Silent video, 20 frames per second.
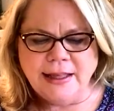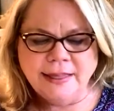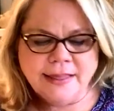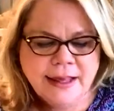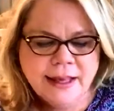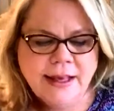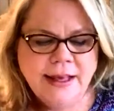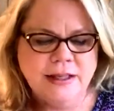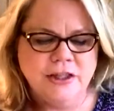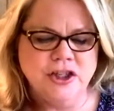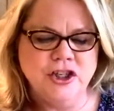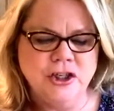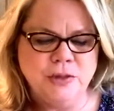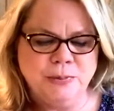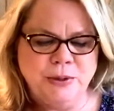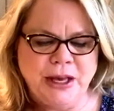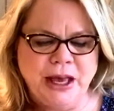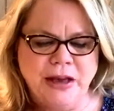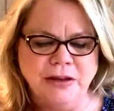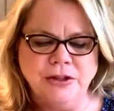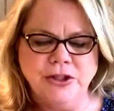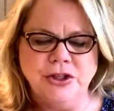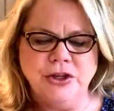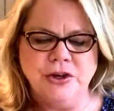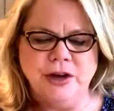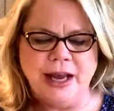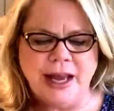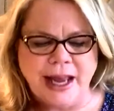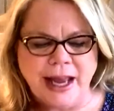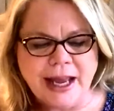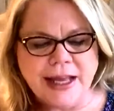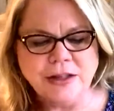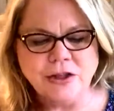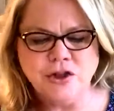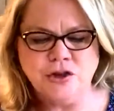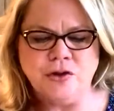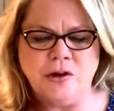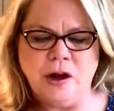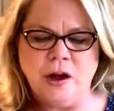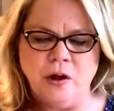think it's just because they're
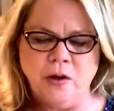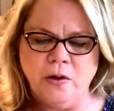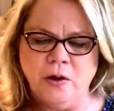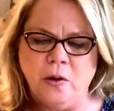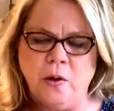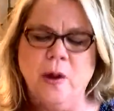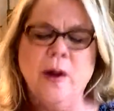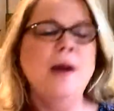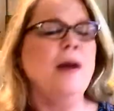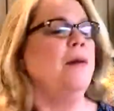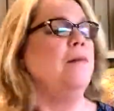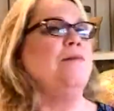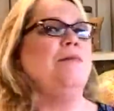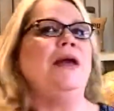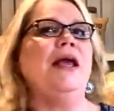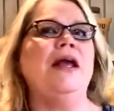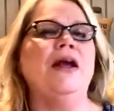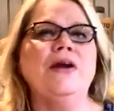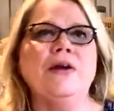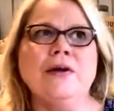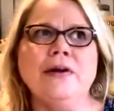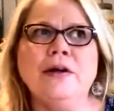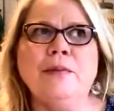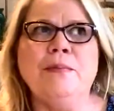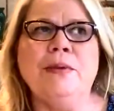headstrong or peer